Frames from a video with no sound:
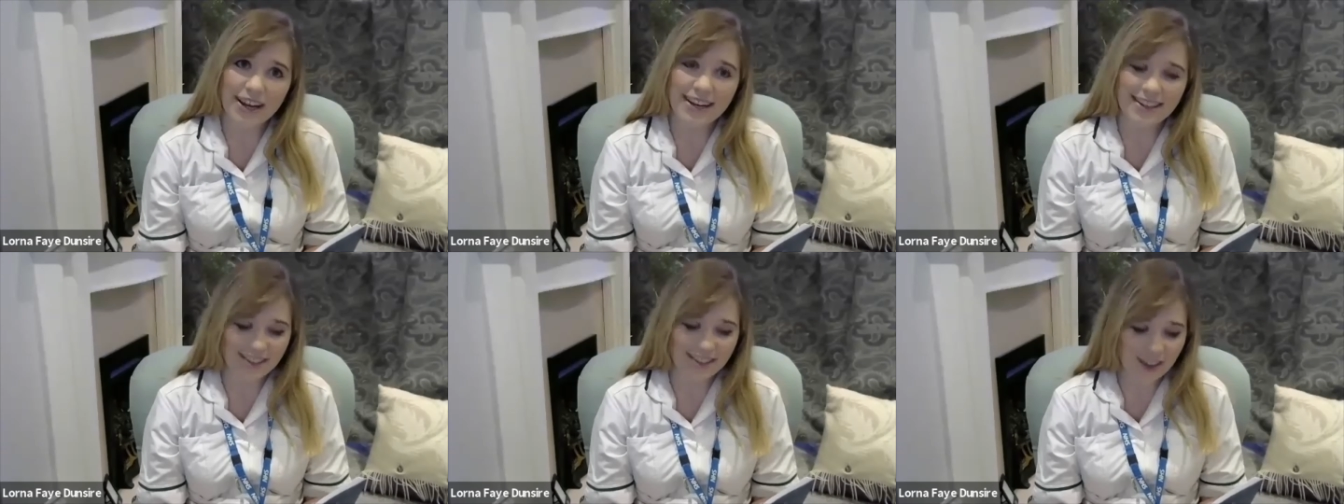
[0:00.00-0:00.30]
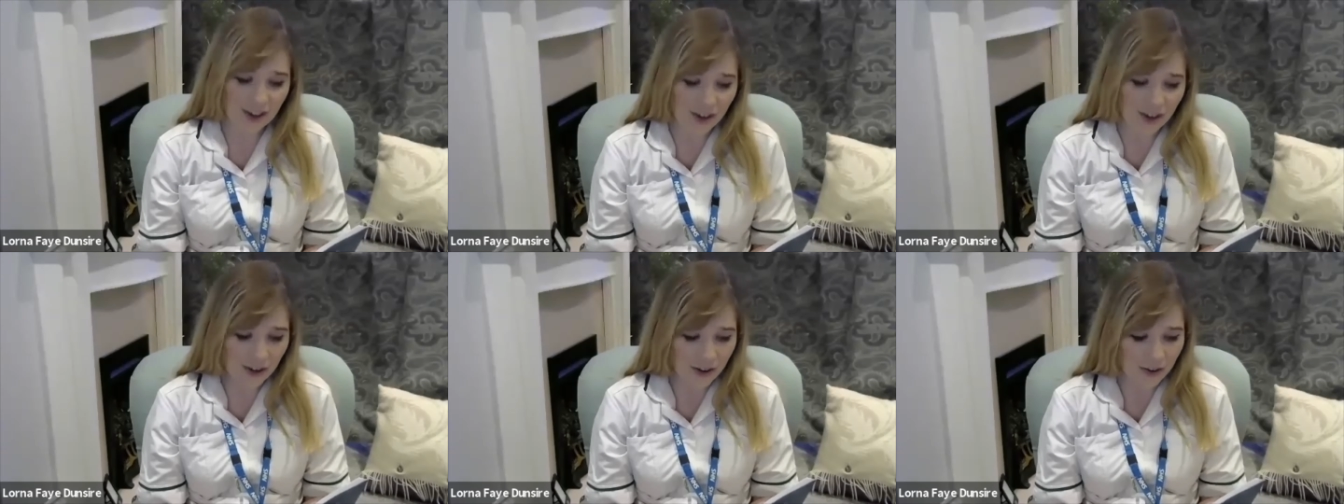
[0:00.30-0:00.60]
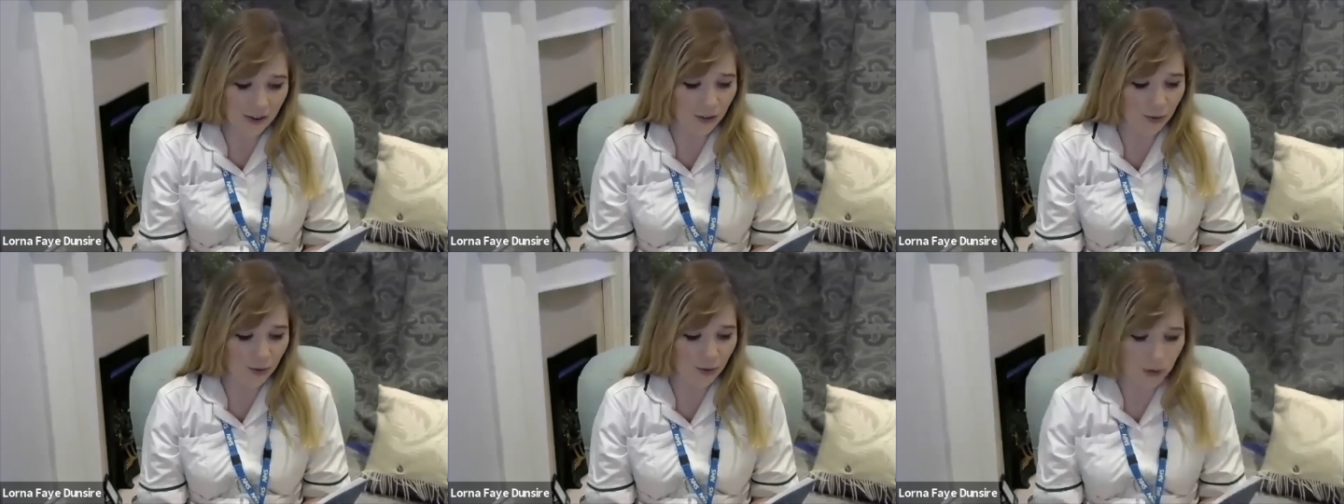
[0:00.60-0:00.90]

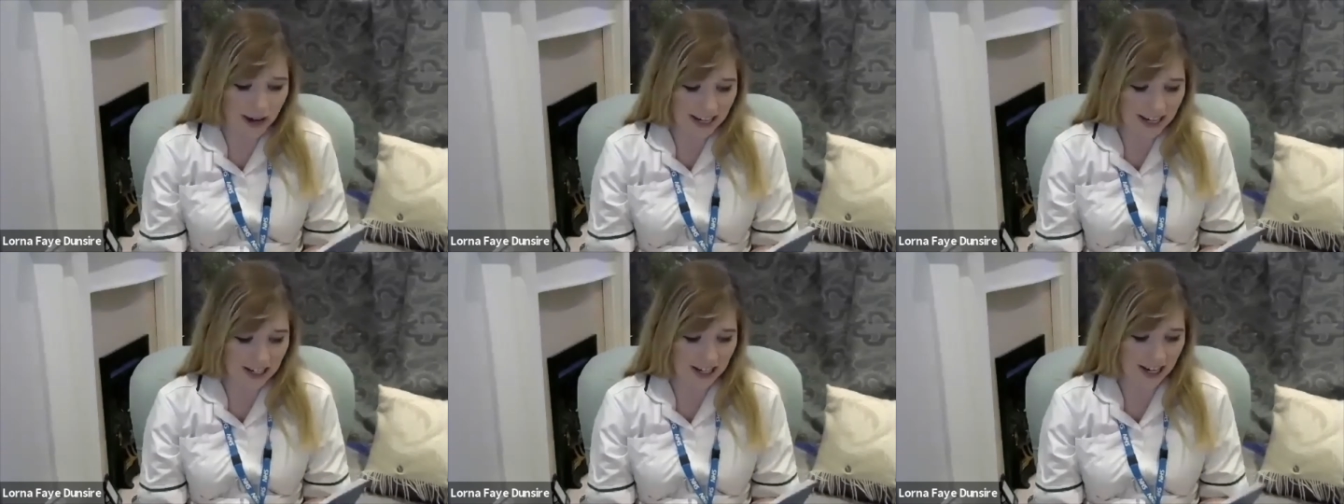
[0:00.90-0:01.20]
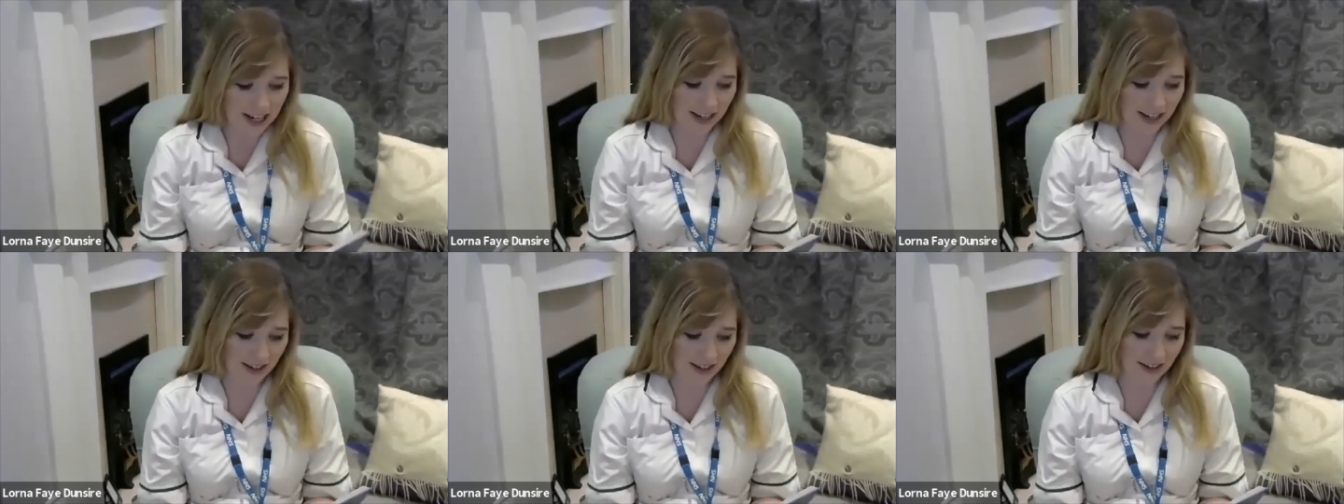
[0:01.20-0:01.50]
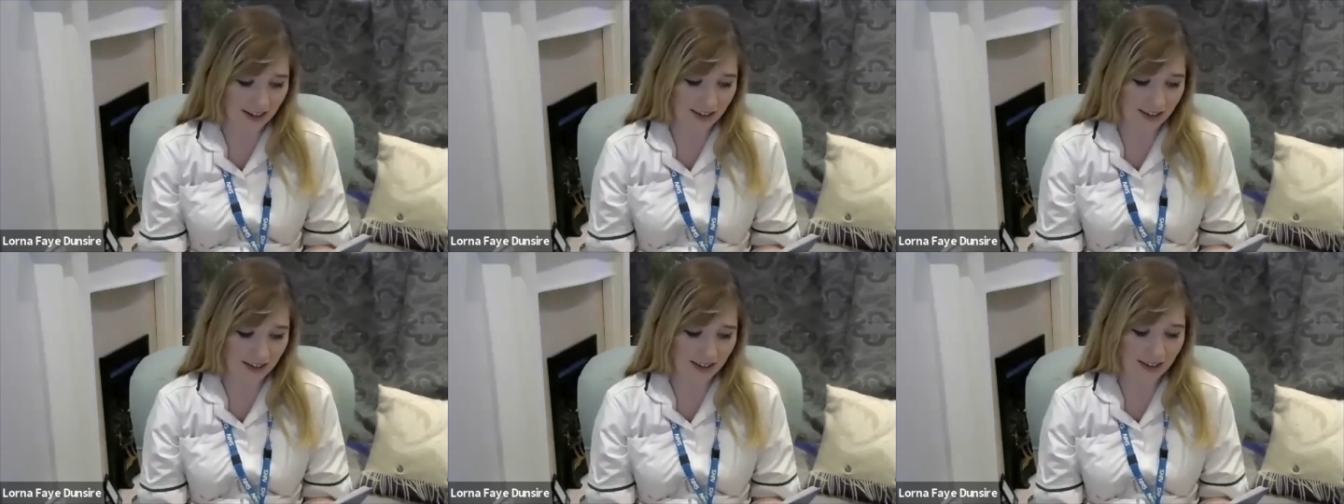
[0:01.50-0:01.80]
internal raging.
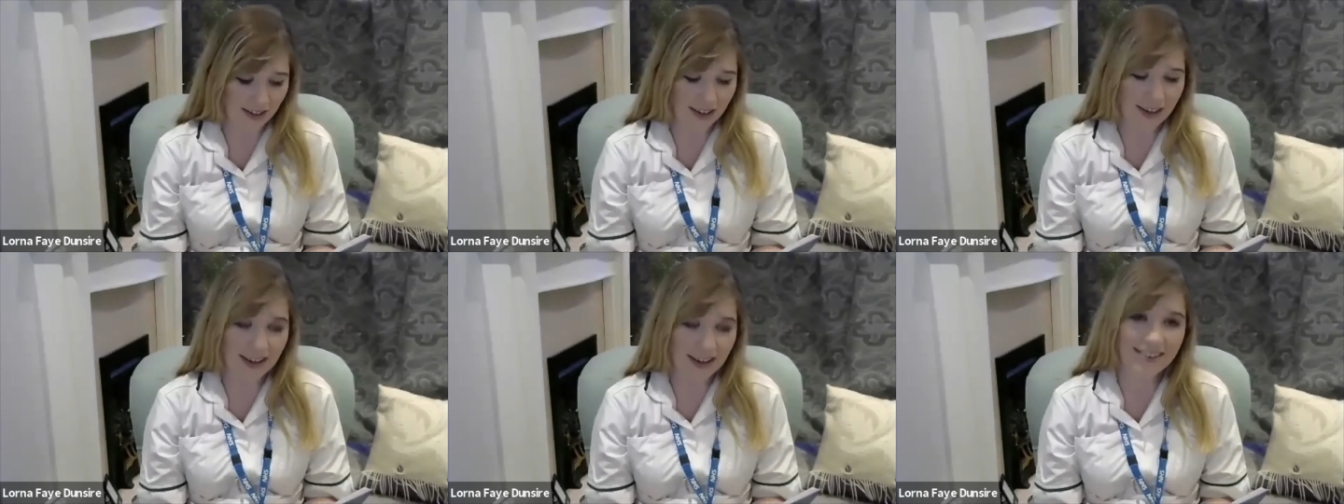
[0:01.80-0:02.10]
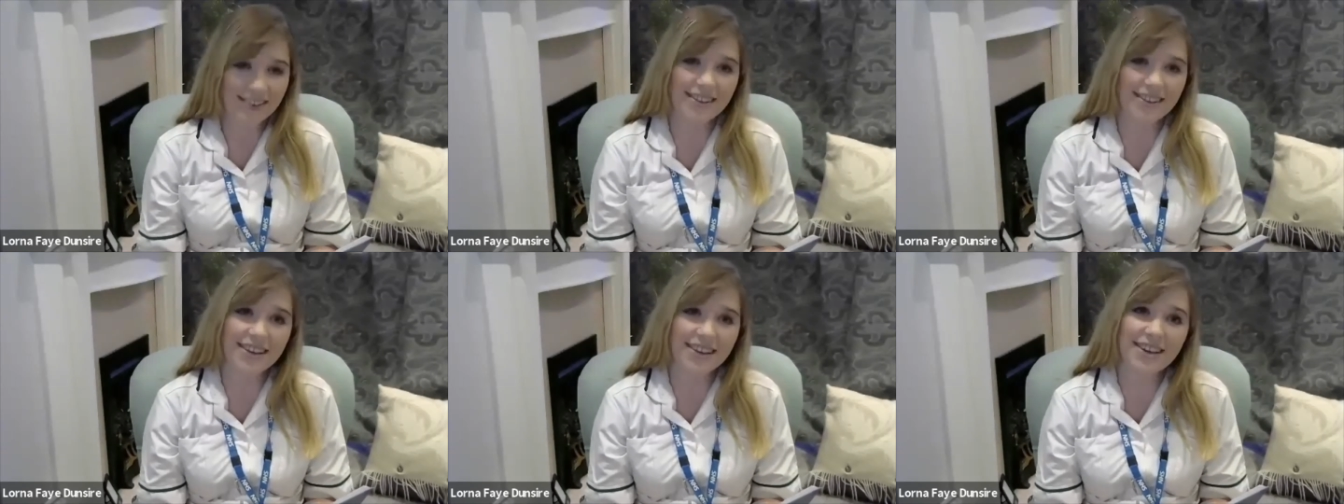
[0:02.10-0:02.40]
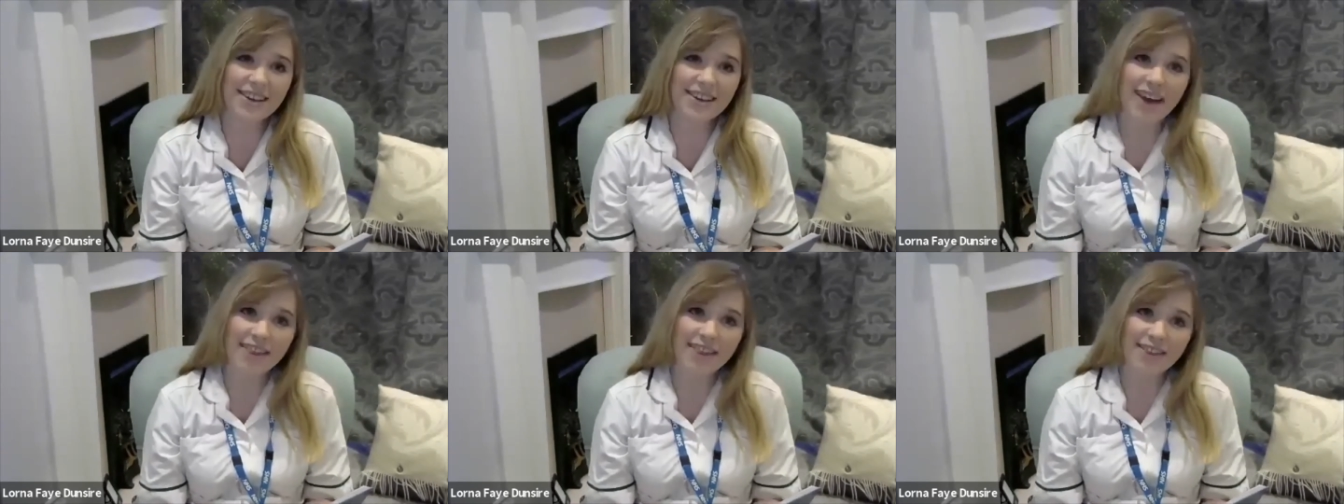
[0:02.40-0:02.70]

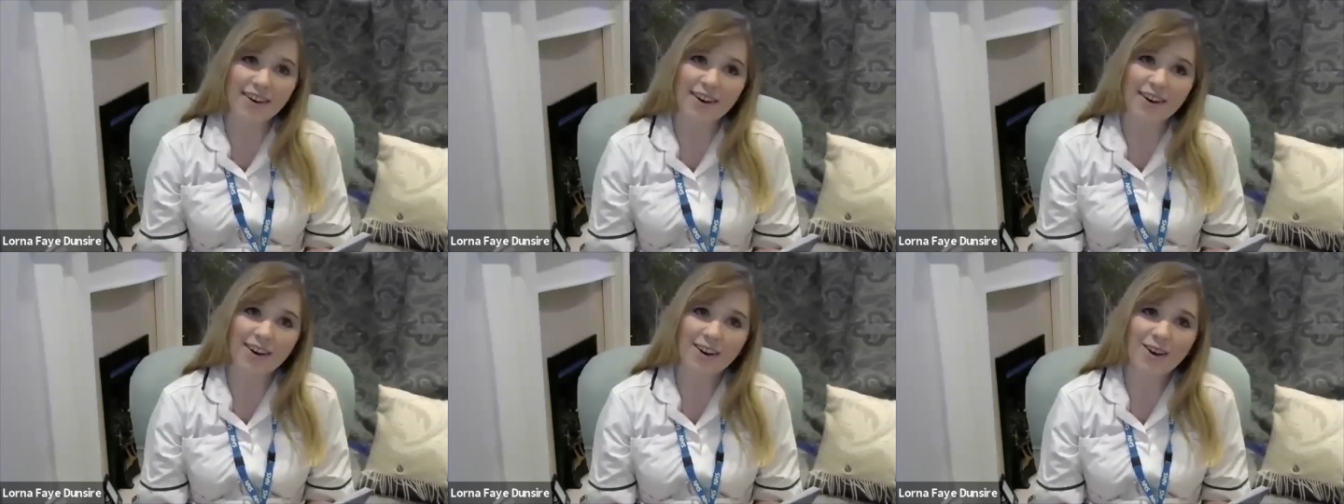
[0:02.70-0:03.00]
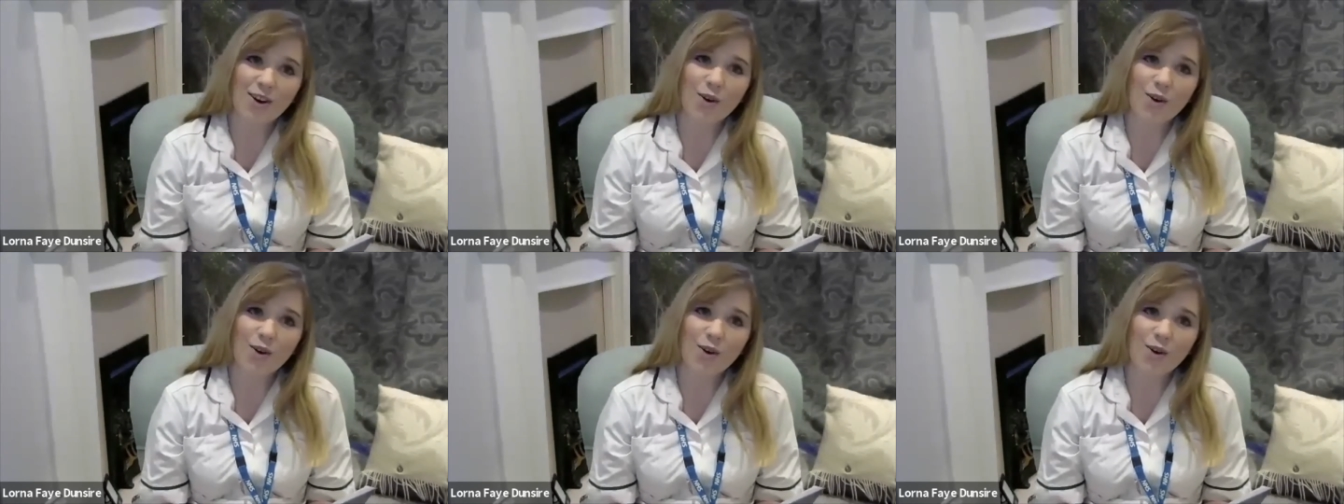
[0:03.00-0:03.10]
Together,